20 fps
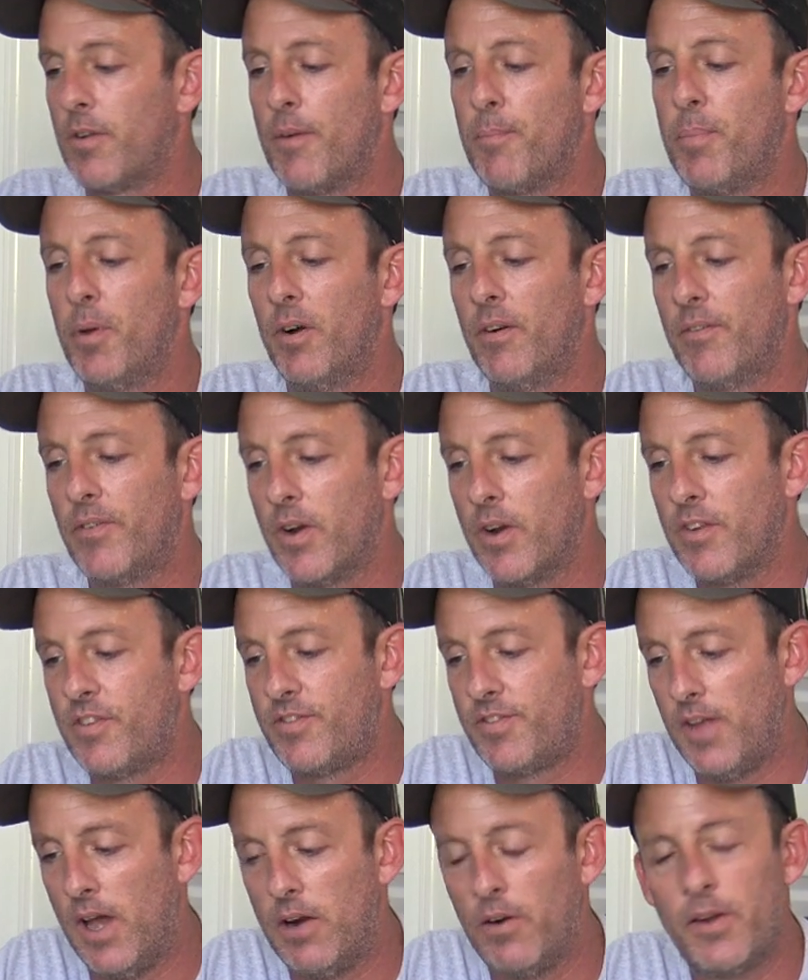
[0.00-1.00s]
are built very
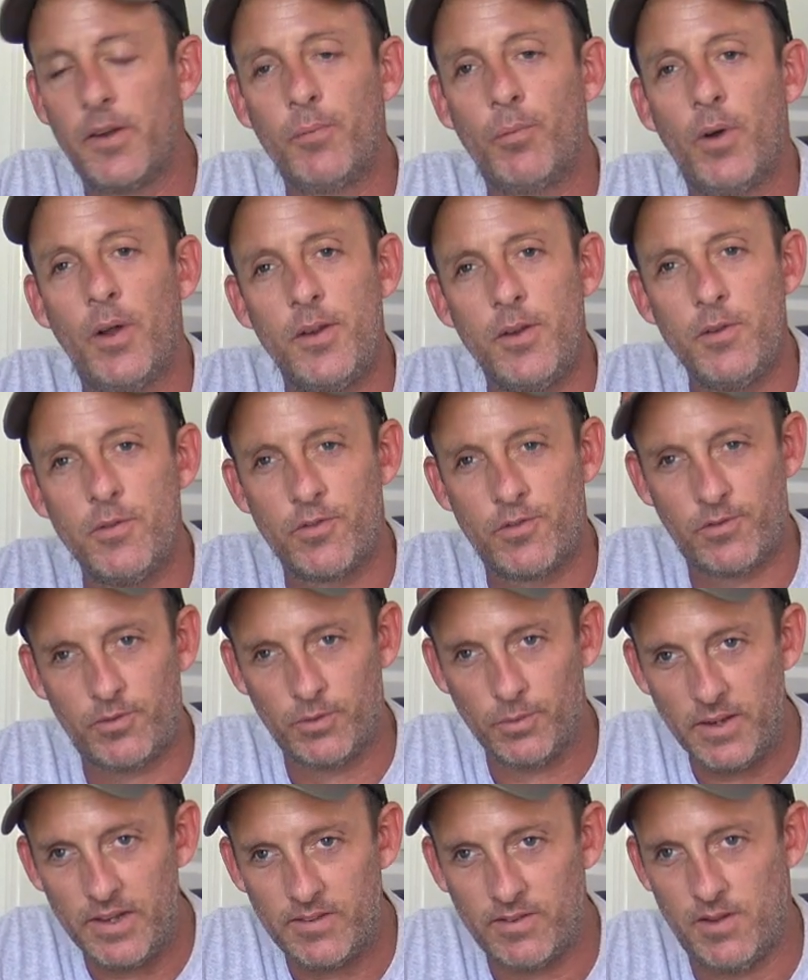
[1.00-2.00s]
solid. When you
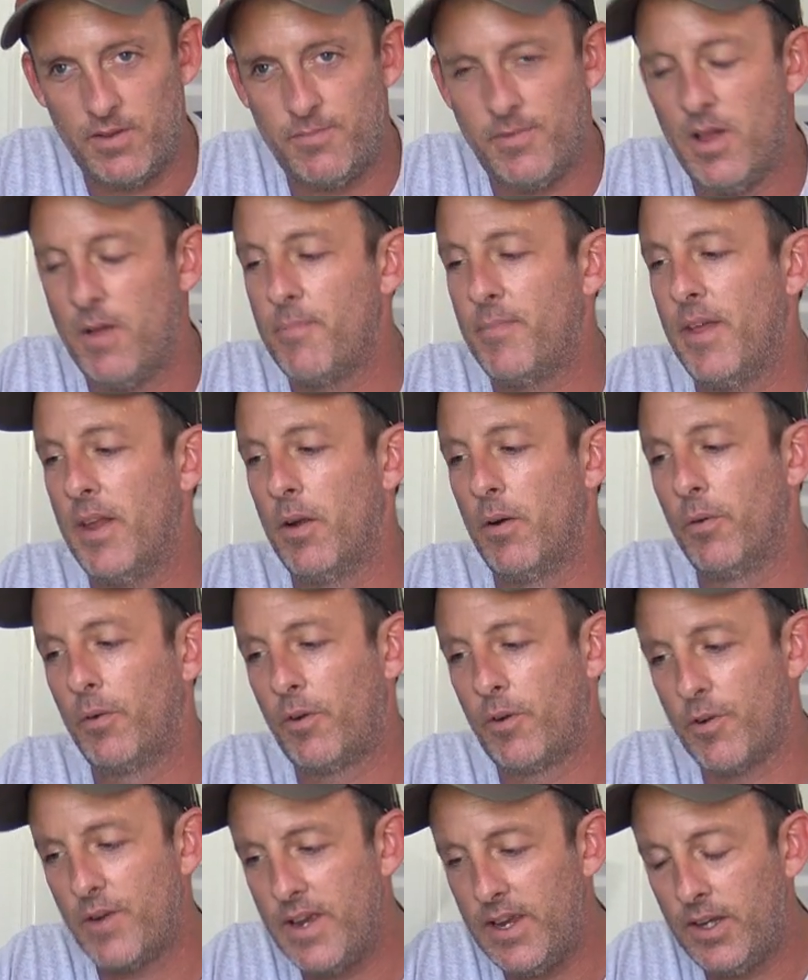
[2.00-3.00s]
squeeze on them, they don't
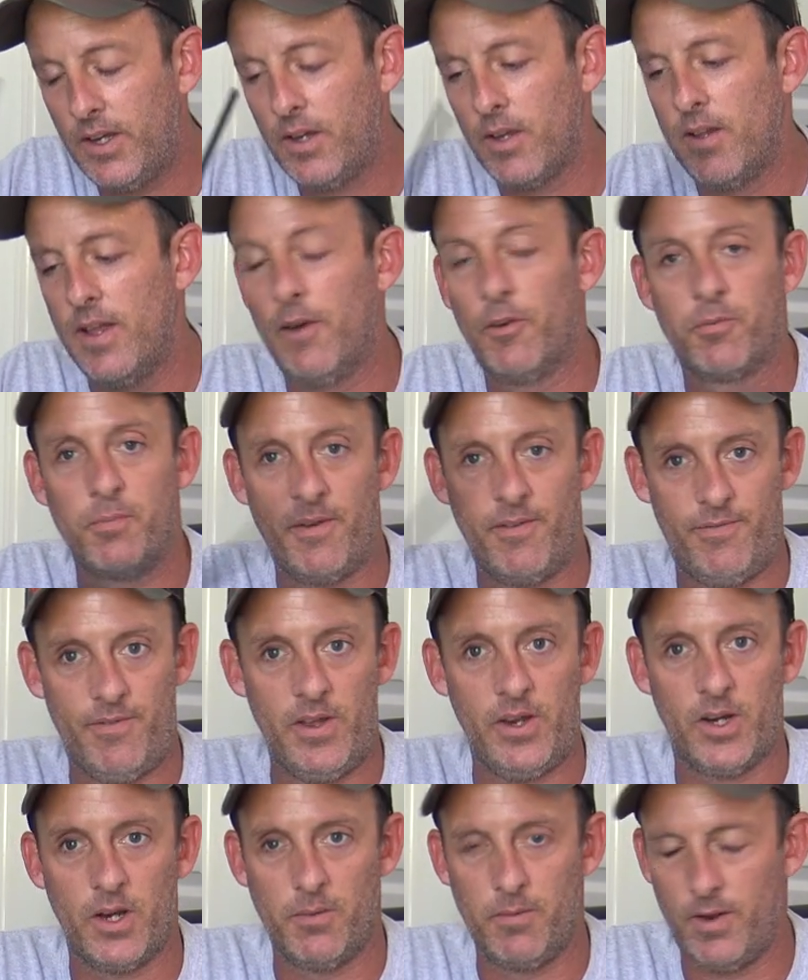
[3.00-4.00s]
creak. That was my
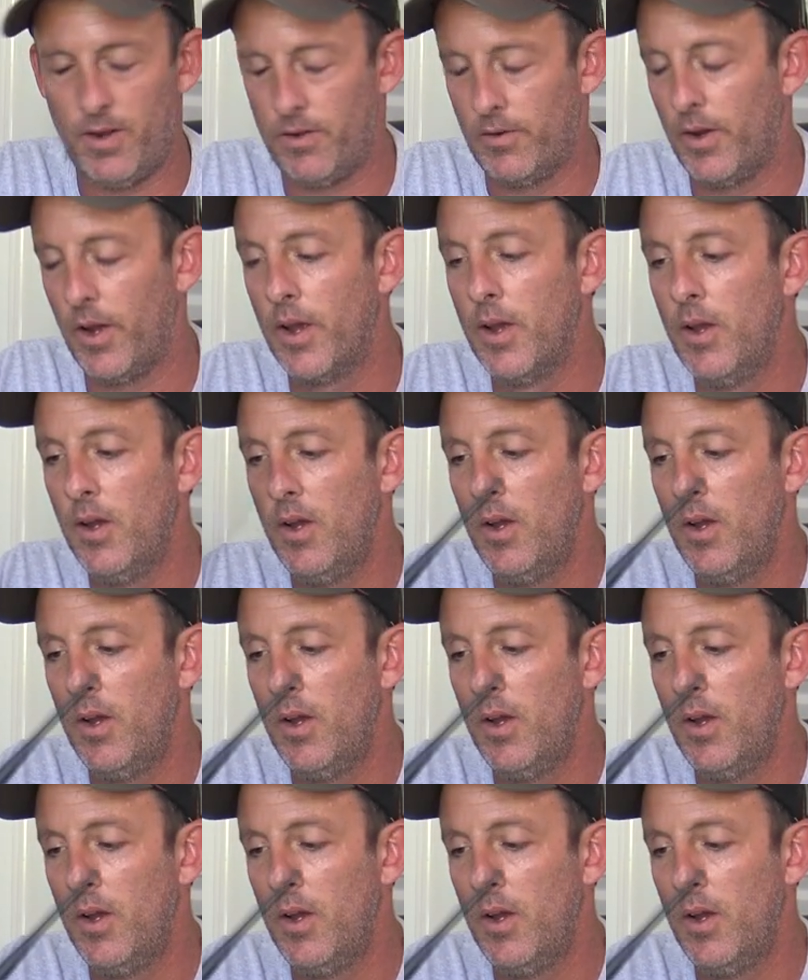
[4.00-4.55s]
finger, by the way.